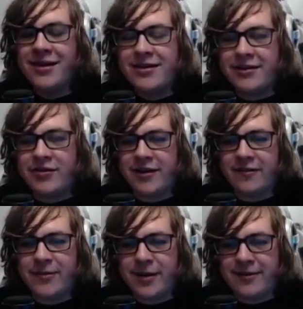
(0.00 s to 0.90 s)
then change the
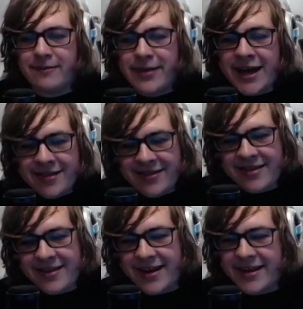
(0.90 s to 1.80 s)
bees to bats,
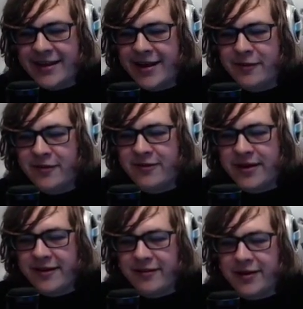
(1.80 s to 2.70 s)
and that allows us to
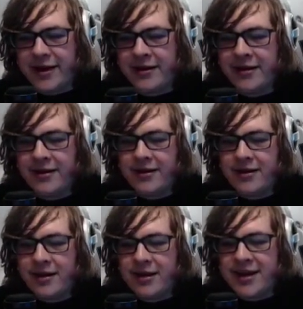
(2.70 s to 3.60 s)
actually
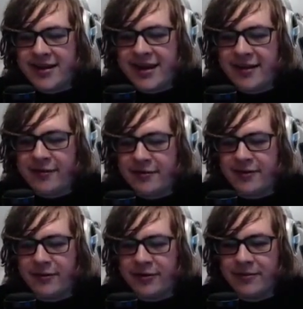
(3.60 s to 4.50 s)
get Keezer in this
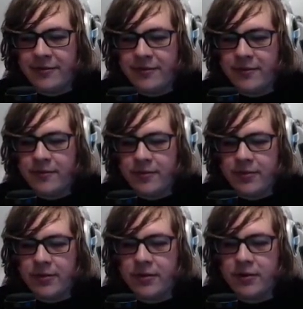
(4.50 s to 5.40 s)
room.
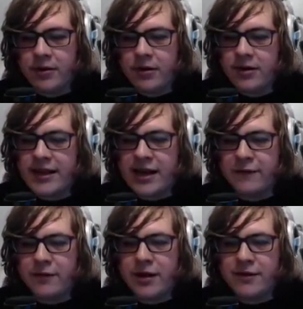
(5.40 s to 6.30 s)
Now,
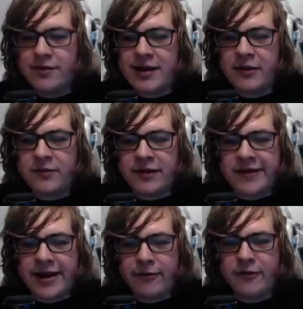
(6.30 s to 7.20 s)
that's kind
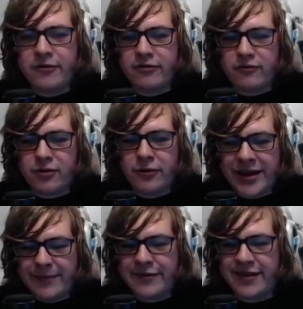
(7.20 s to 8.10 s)
of where we saw normal 8%
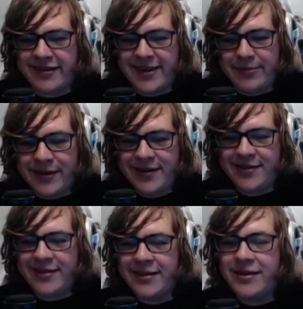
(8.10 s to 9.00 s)

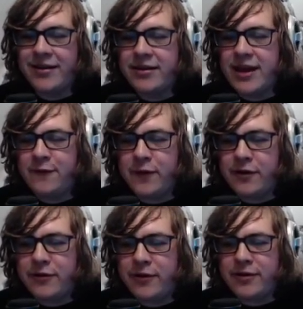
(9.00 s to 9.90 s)
zipless. If we're
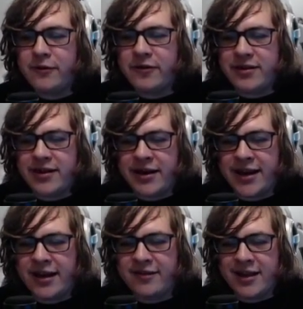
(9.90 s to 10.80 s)
doing those
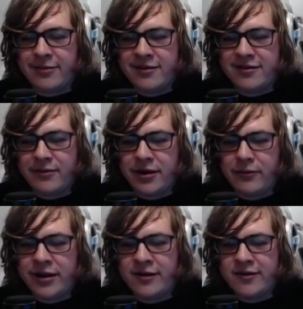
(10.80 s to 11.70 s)
any zips in this run, we
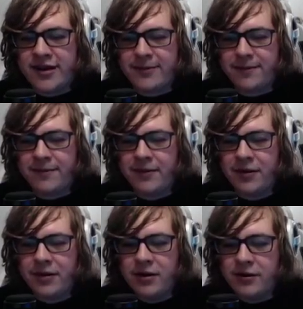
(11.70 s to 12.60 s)
can skip
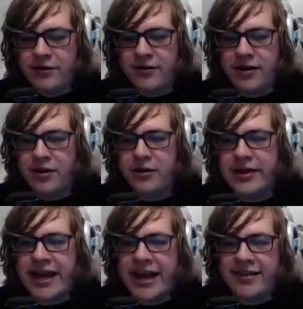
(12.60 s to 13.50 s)
doing all of
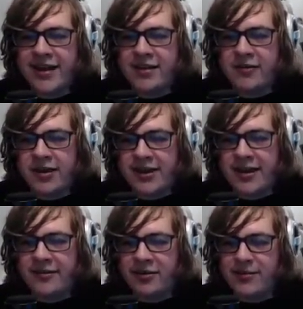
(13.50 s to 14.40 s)
that and just get
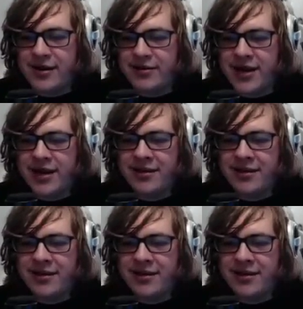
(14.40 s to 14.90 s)
Keezer immediately.